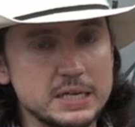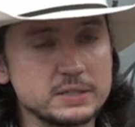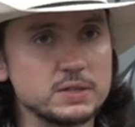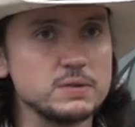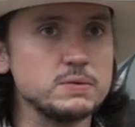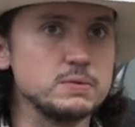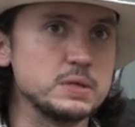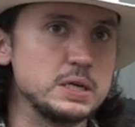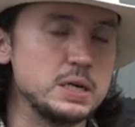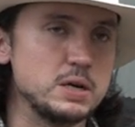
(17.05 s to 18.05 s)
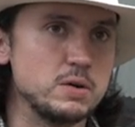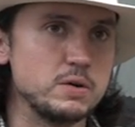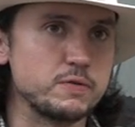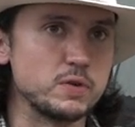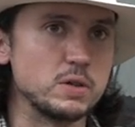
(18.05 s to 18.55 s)
and two,
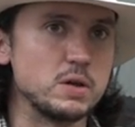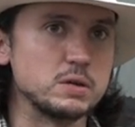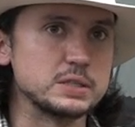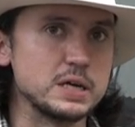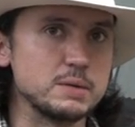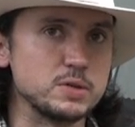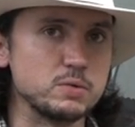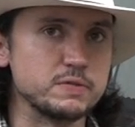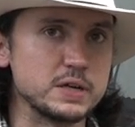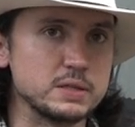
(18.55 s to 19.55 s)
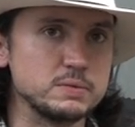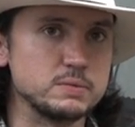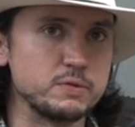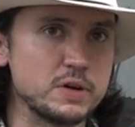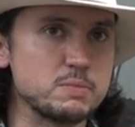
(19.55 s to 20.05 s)
for a long time, you know, we've
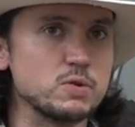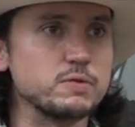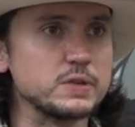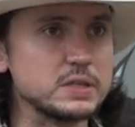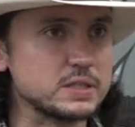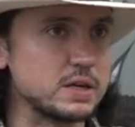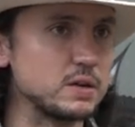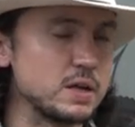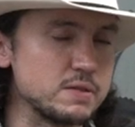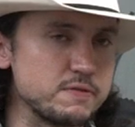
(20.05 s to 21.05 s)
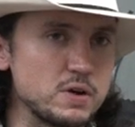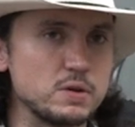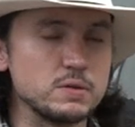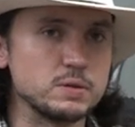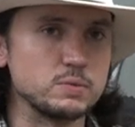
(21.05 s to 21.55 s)
had we've had MerleFest, Caroline
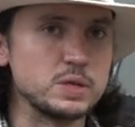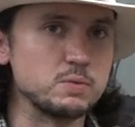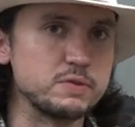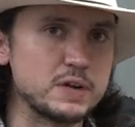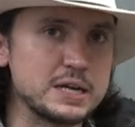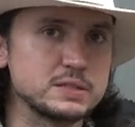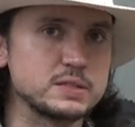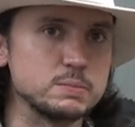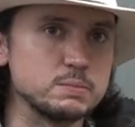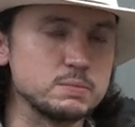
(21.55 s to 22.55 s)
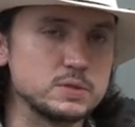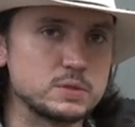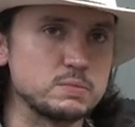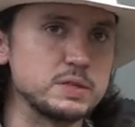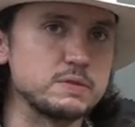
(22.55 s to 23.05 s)
Fall, and, and we've had some
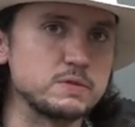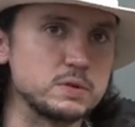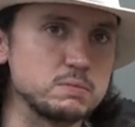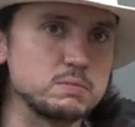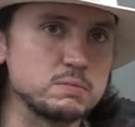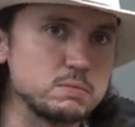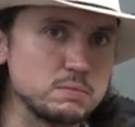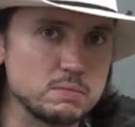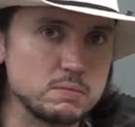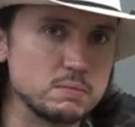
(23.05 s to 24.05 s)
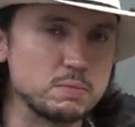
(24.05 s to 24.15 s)
some different